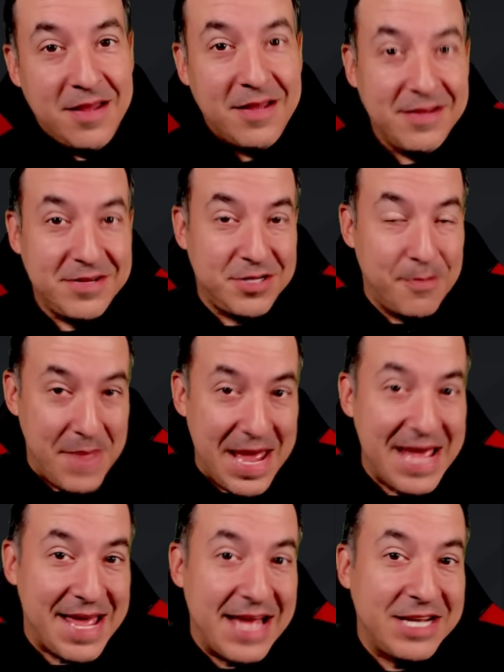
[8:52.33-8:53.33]
to
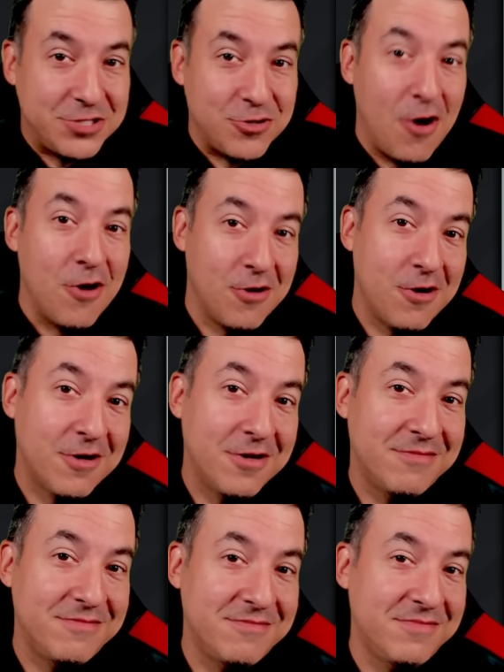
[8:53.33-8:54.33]
make a stronger
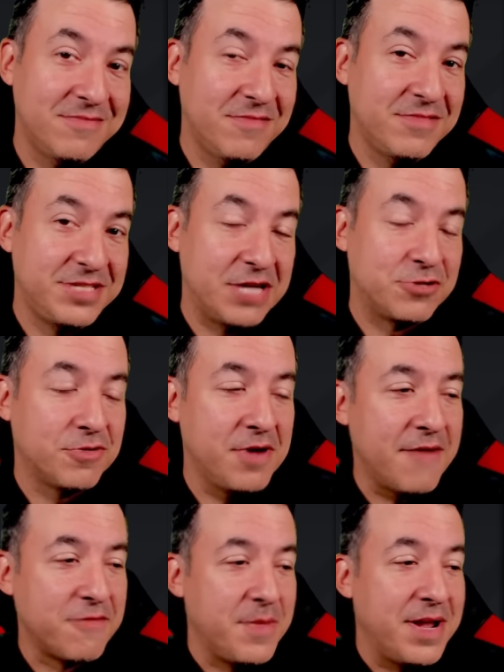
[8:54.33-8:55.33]
central
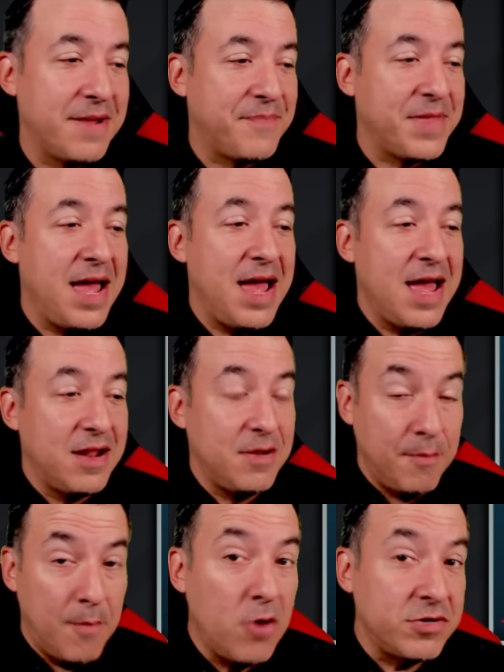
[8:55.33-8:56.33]
government, and
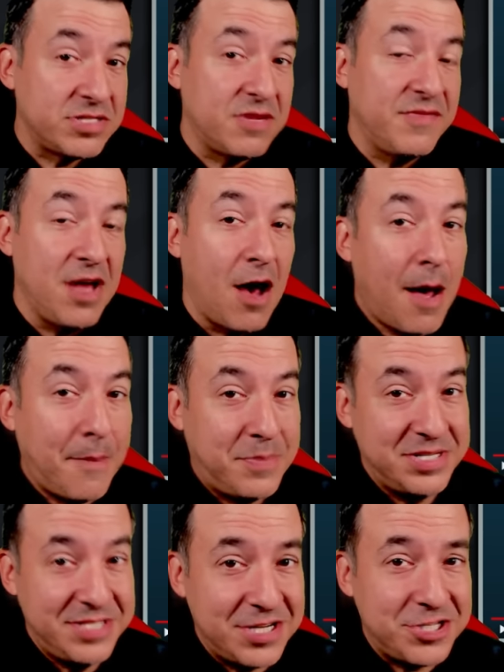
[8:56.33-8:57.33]
most of the
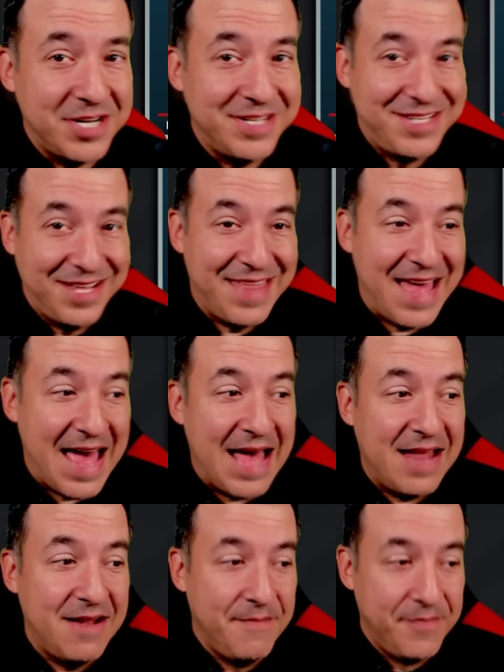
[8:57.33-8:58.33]
opposition to that
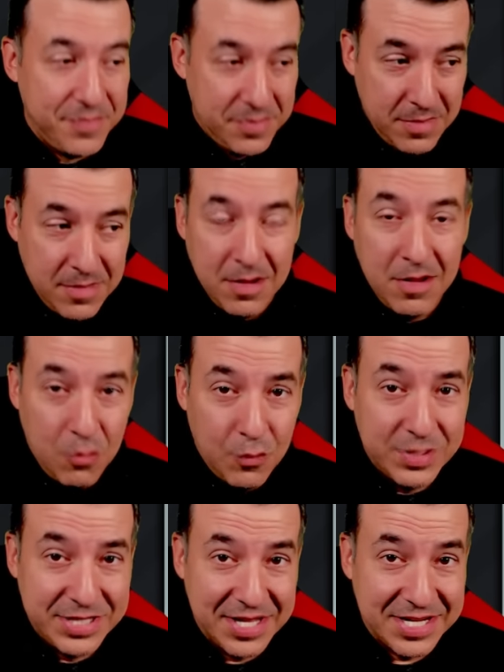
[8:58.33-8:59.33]
was
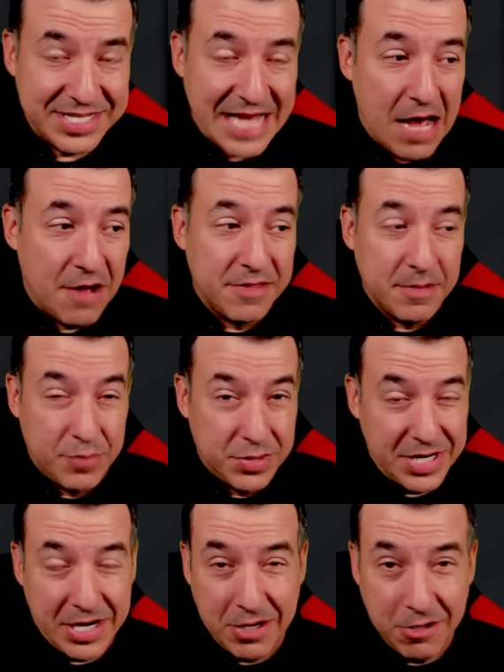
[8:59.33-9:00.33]
in the South, in particular